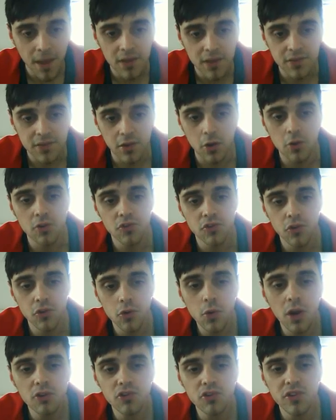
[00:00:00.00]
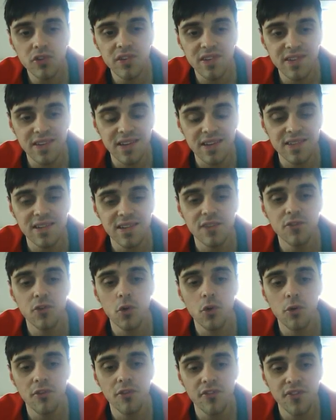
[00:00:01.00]
So
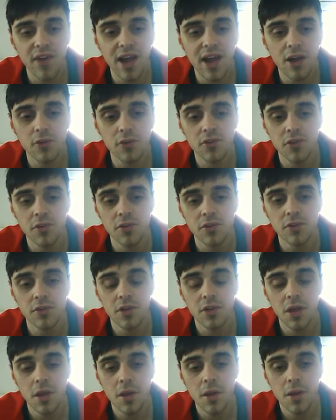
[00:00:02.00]
264,000